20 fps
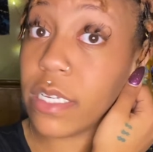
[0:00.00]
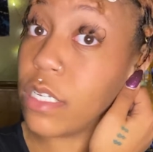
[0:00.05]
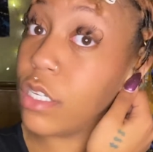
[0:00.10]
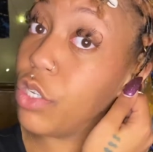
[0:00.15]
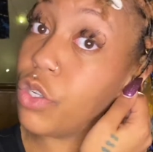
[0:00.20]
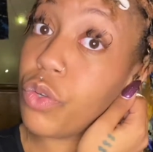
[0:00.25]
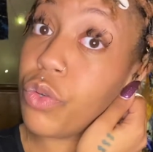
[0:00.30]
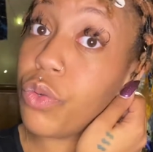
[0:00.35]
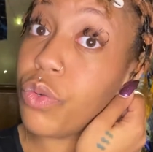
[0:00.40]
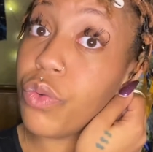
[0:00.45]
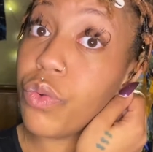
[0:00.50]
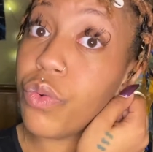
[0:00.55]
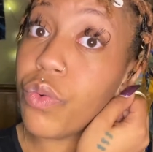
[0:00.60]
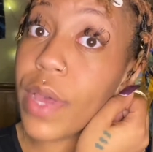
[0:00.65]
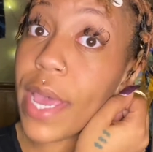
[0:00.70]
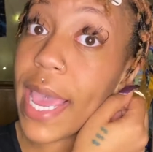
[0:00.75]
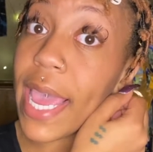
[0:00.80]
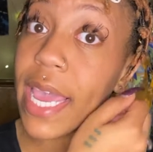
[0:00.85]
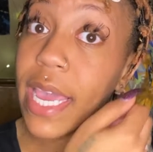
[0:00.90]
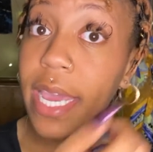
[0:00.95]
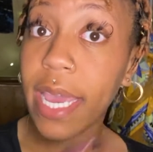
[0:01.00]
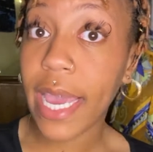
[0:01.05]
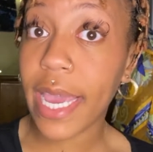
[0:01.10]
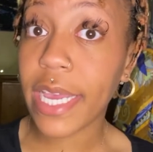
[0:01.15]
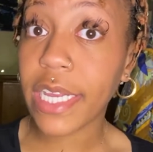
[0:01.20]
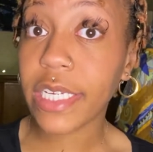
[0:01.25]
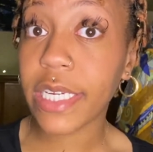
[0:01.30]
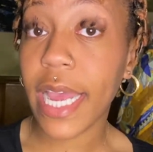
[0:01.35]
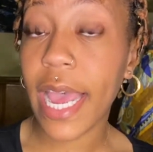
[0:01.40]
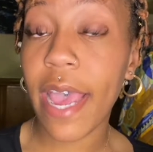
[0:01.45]
to 8
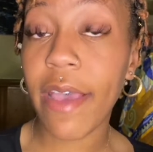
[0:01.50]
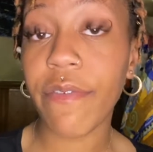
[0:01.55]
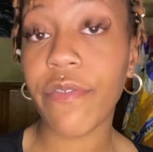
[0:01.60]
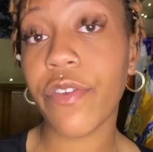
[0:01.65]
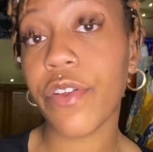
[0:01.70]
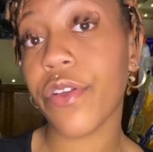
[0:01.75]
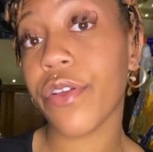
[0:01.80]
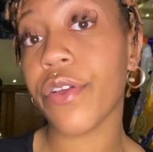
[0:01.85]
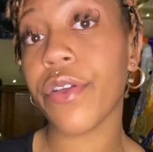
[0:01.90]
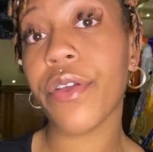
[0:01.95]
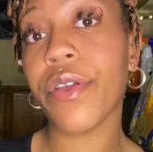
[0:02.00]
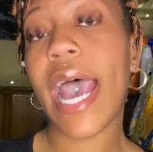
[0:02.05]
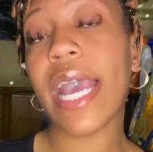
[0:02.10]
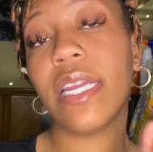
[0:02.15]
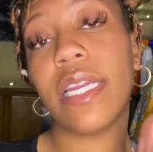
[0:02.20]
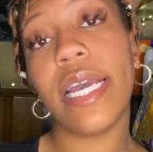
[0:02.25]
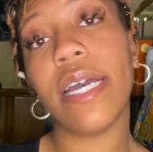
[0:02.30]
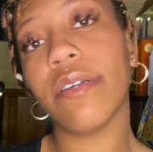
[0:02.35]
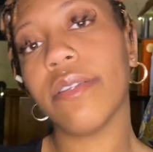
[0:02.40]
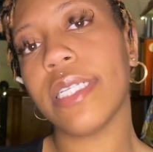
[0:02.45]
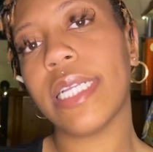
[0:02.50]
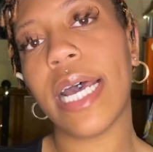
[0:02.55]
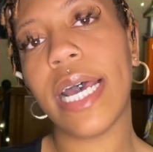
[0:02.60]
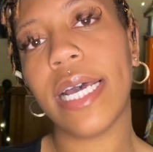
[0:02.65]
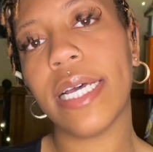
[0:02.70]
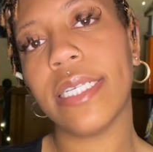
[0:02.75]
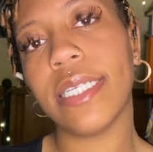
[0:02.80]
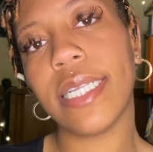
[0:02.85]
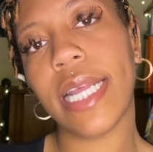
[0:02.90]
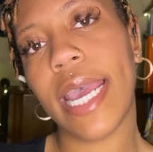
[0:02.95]
gauge after I
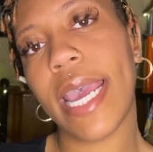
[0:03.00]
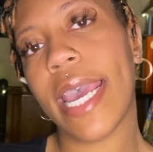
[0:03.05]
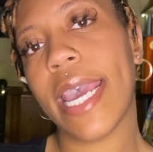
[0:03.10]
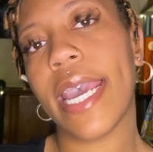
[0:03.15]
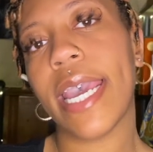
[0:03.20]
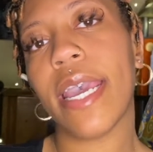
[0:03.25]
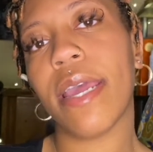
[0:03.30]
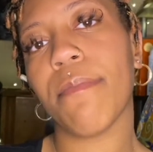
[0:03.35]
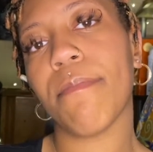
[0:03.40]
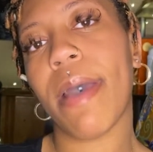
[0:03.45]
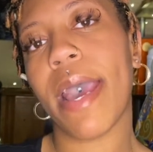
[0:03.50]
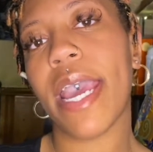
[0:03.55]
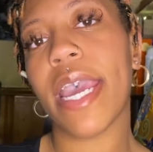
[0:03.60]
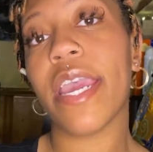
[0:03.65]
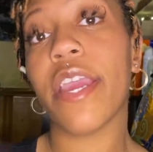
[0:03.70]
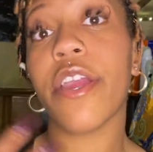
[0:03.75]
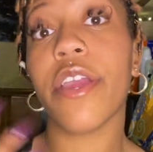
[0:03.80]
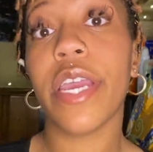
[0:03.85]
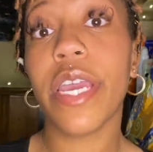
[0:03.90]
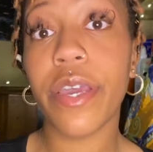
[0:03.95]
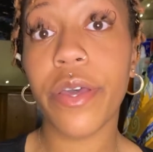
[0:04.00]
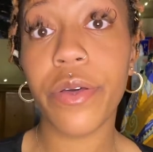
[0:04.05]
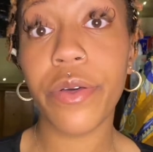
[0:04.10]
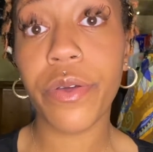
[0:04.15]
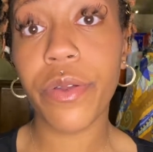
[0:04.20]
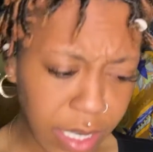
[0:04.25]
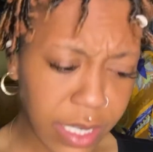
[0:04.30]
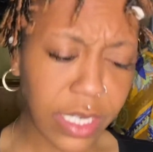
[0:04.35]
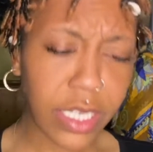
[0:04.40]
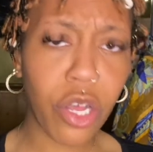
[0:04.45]
downsized and my ear
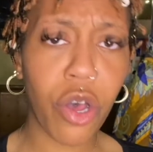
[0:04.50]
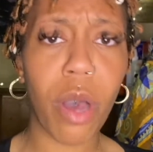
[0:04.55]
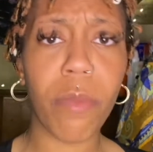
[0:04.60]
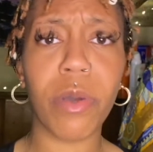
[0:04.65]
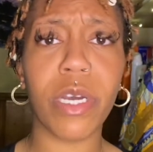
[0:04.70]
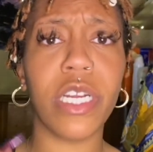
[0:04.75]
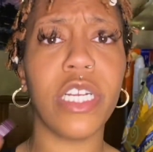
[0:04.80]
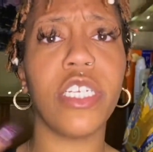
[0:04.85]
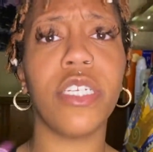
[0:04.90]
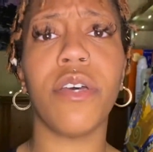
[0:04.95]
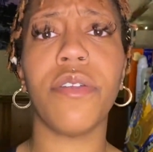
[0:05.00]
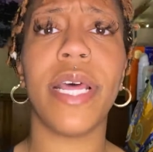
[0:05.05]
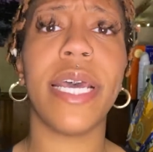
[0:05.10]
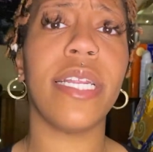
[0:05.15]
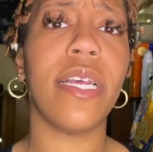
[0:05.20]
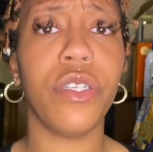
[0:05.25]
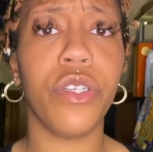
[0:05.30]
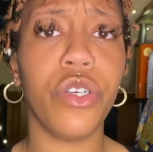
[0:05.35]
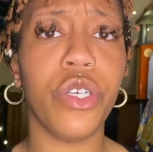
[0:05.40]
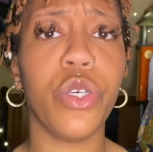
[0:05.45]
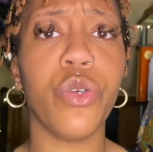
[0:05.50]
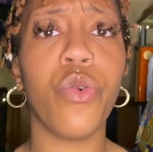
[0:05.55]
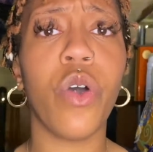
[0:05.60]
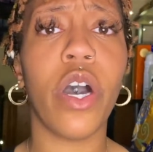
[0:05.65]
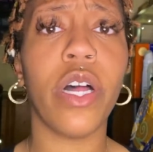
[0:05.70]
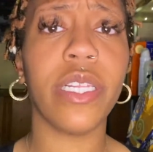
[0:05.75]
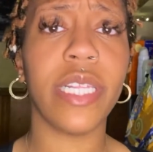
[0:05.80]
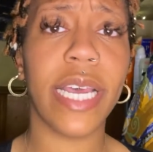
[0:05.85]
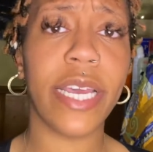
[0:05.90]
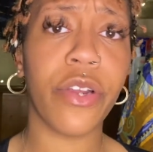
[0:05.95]
healed. So I'm going to show that to you
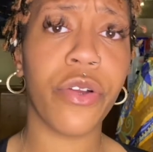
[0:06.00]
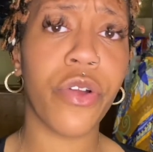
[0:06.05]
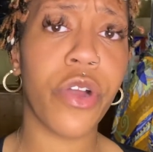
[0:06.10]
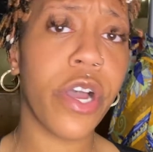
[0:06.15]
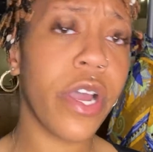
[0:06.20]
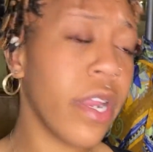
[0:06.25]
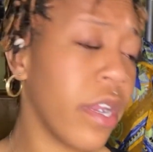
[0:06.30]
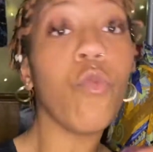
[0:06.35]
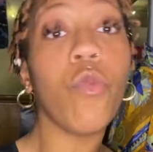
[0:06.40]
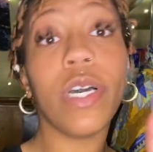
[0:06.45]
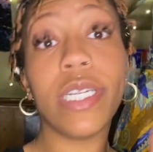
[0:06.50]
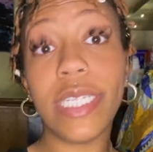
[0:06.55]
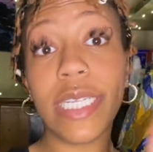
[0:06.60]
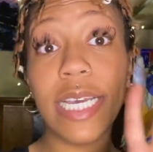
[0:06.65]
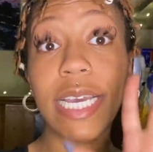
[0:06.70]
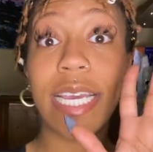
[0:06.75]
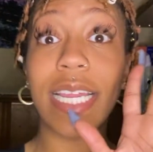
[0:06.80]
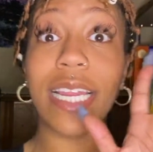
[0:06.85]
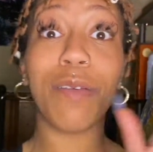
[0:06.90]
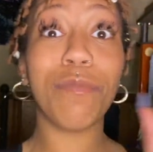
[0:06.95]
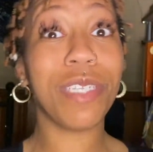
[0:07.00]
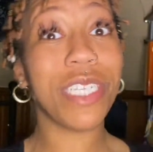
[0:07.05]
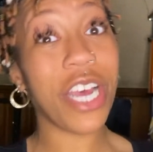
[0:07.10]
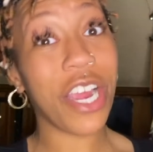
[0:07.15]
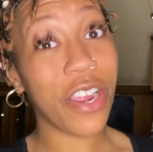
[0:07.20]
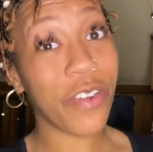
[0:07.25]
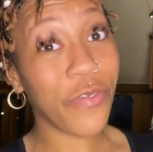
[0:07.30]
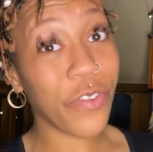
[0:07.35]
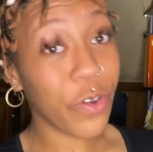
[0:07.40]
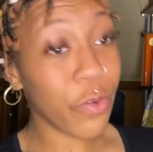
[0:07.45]
all later on. Once again, I'm
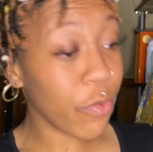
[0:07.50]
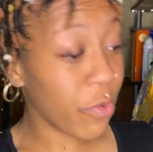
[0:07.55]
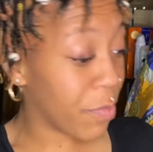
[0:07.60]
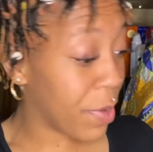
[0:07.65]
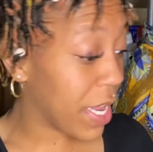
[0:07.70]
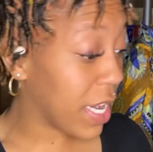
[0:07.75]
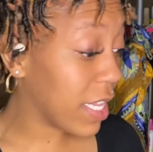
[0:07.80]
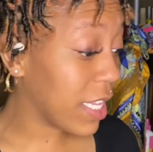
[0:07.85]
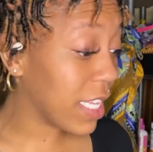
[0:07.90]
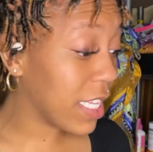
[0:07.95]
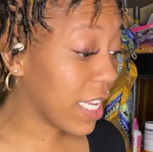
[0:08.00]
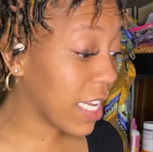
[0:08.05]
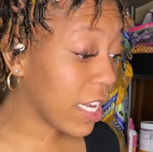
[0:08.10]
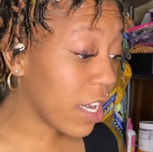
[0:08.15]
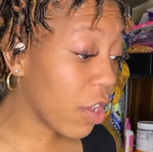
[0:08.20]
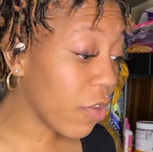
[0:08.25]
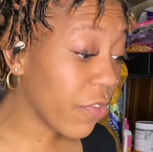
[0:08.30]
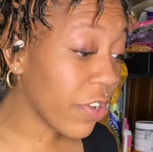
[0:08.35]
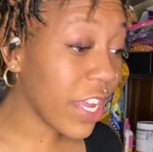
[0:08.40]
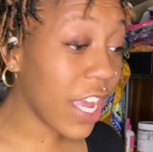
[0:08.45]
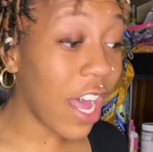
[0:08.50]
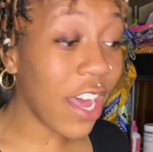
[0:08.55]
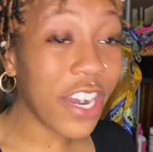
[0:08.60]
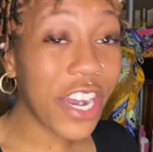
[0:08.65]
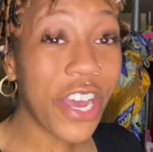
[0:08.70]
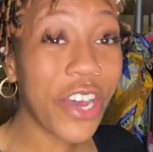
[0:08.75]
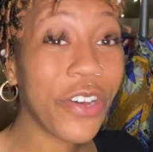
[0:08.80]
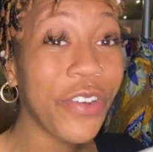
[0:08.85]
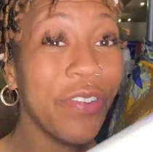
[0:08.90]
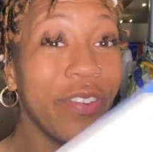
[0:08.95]
sorry for repeatedly looking over. Y'all
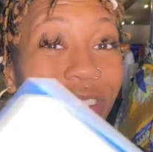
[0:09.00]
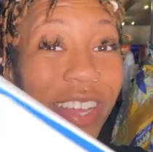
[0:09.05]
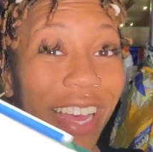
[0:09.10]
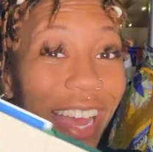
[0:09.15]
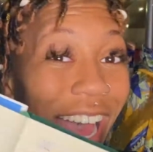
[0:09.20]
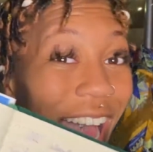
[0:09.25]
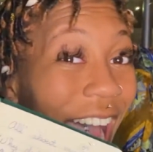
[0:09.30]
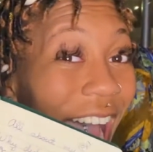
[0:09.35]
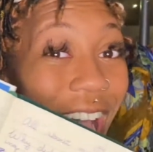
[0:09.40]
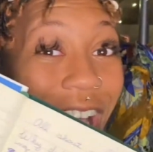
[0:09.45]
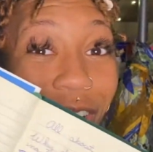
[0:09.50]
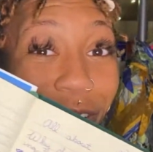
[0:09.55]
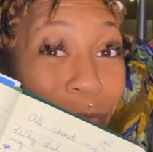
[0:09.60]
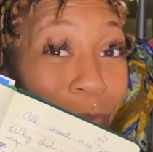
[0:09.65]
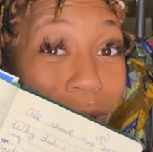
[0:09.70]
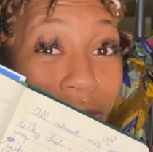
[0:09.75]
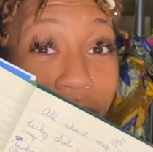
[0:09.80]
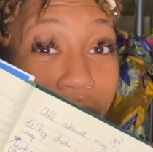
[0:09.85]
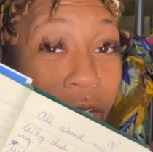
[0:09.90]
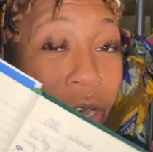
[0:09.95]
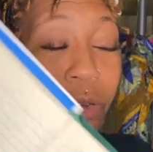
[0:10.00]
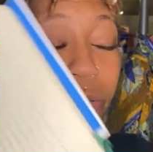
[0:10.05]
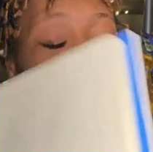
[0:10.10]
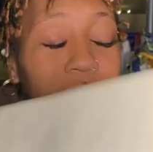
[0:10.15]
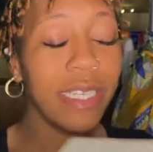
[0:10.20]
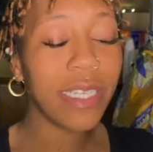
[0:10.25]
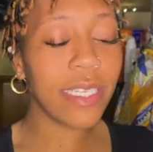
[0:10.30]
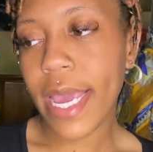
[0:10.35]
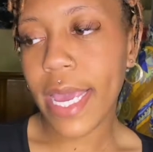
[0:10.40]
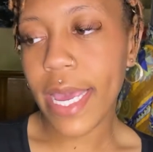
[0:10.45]
know I have my
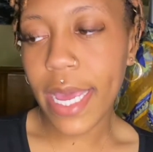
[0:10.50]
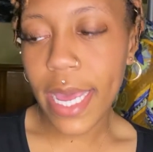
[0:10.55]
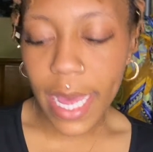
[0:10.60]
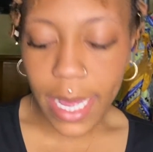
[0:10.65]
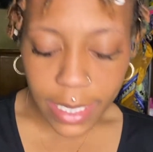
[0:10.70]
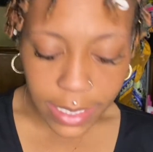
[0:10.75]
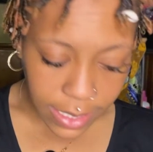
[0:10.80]
notes. It has